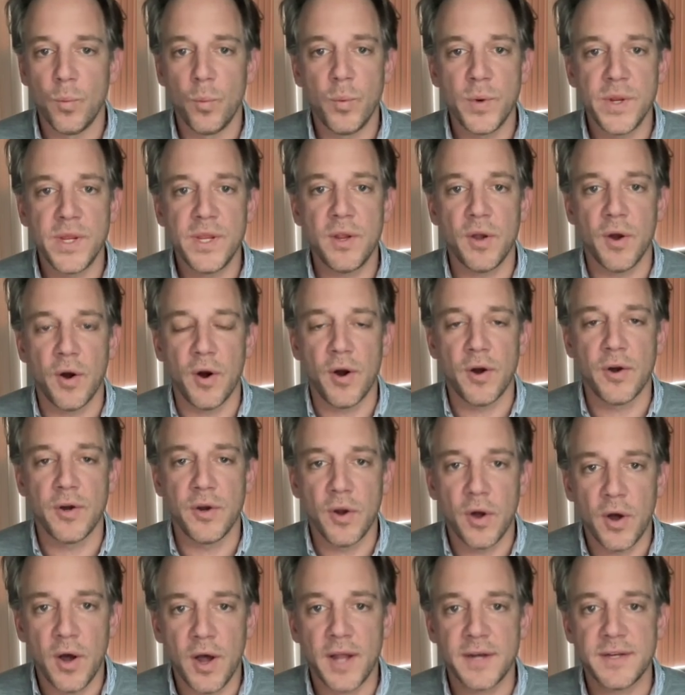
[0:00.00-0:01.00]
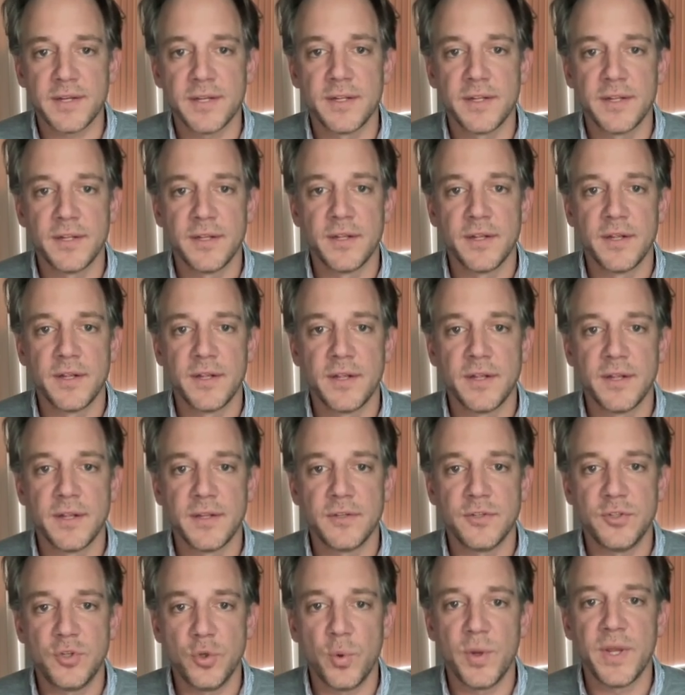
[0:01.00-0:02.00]
we are not
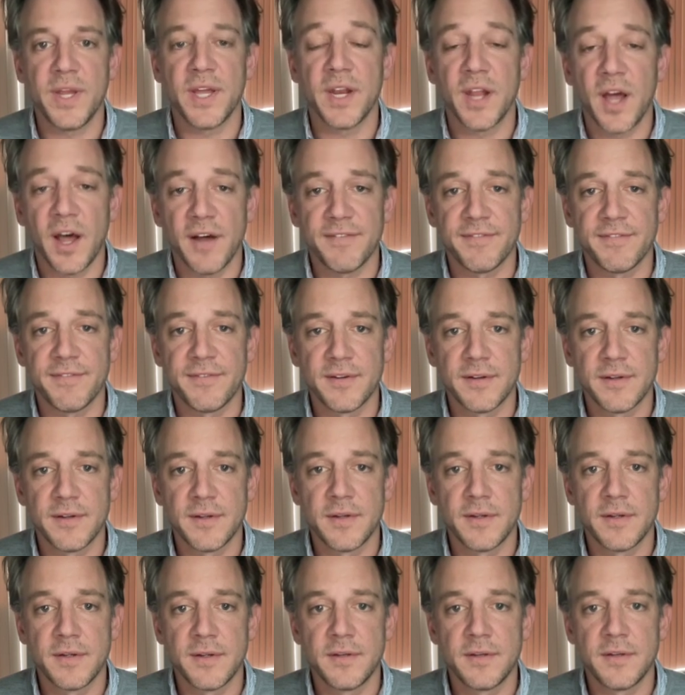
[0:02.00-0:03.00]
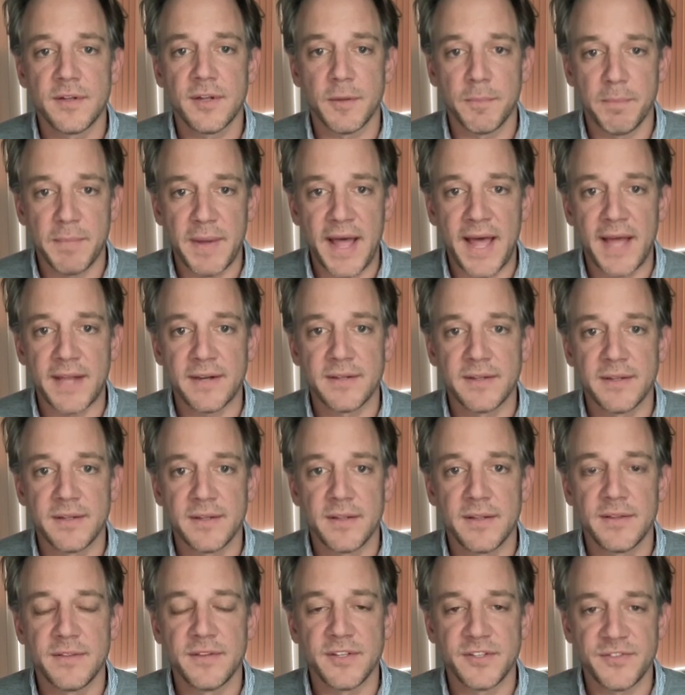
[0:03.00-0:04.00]
doing enough to combat
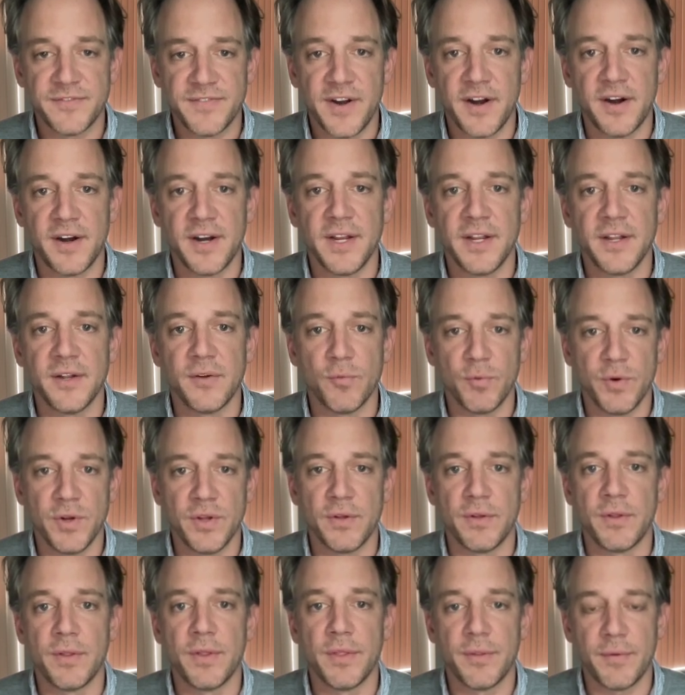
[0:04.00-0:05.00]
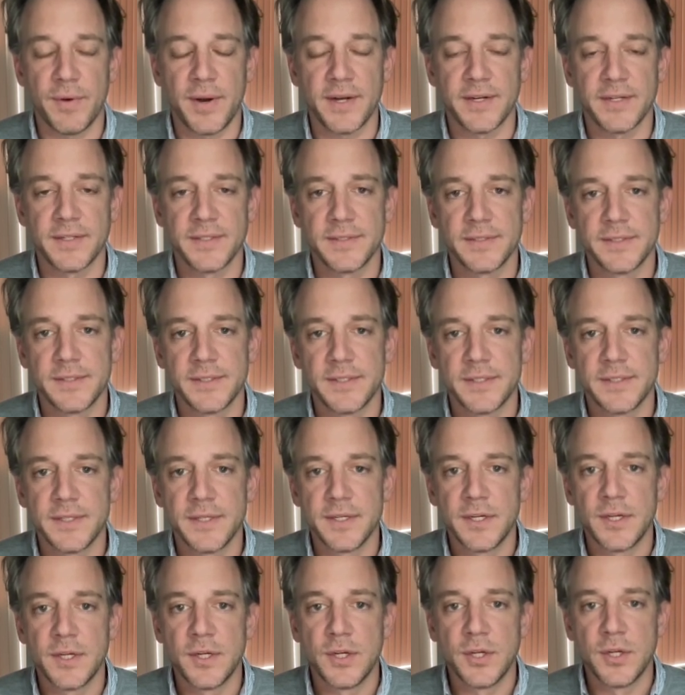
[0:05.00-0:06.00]
this very real threat.
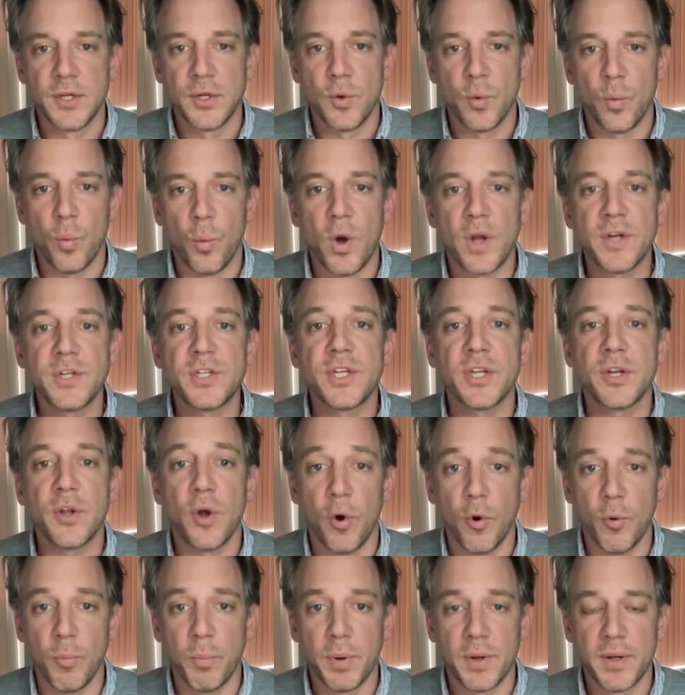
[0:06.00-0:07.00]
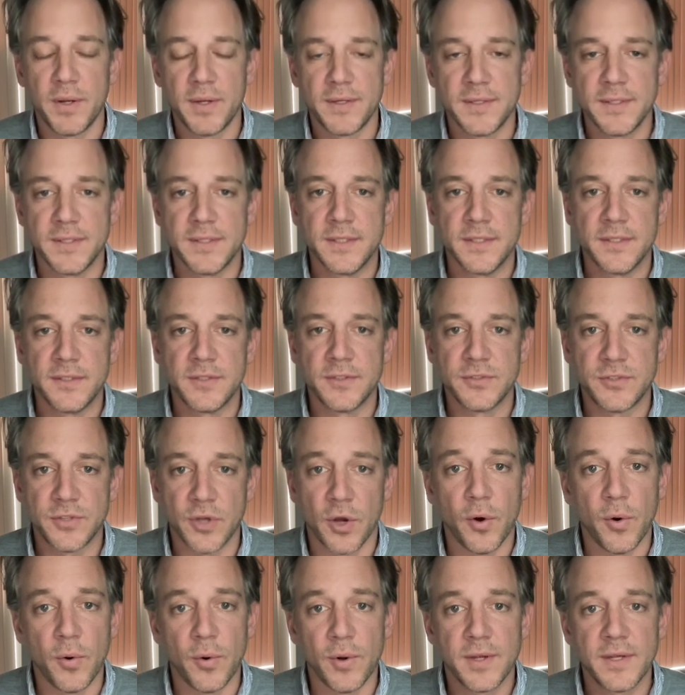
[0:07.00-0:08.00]
One can hope.
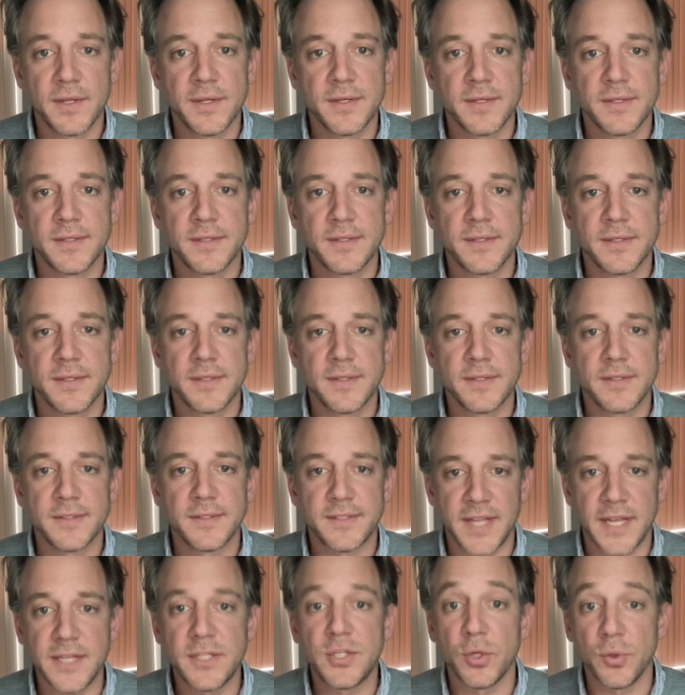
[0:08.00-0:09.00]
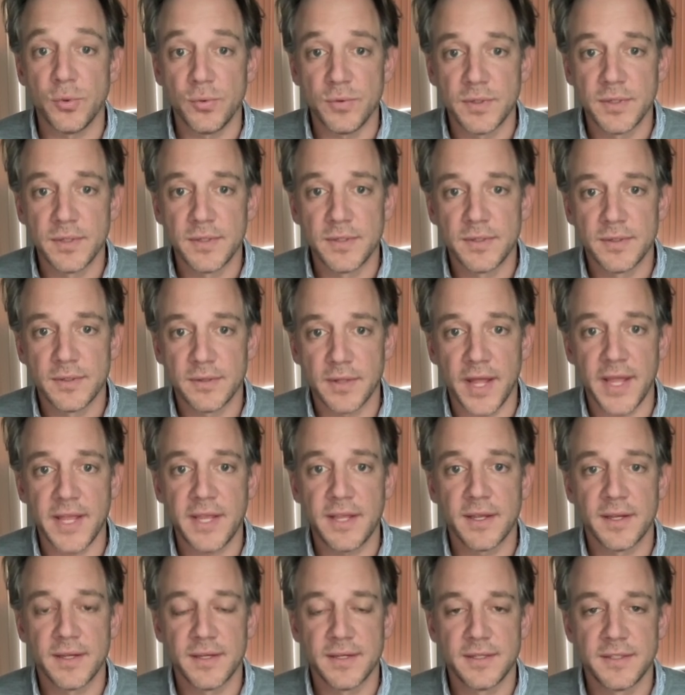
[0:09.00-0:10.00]
So stay tuned.
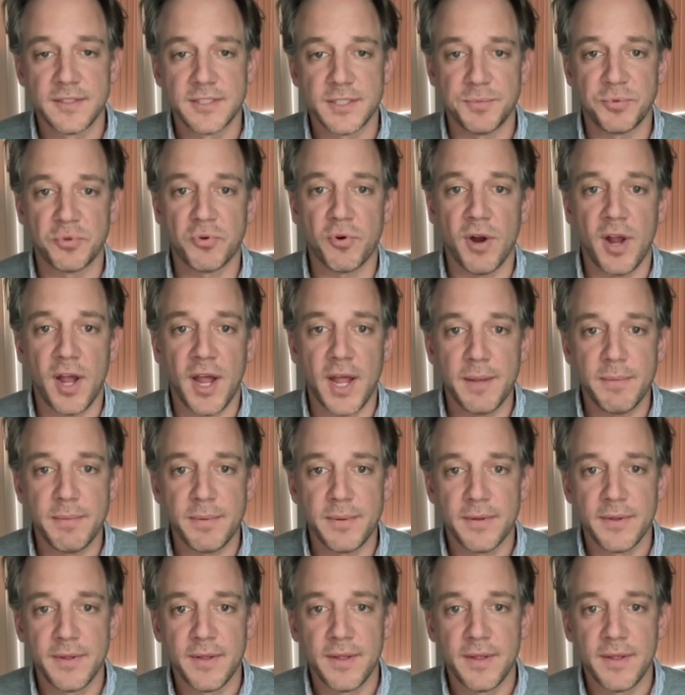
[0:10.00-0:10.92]
Like, subscribe,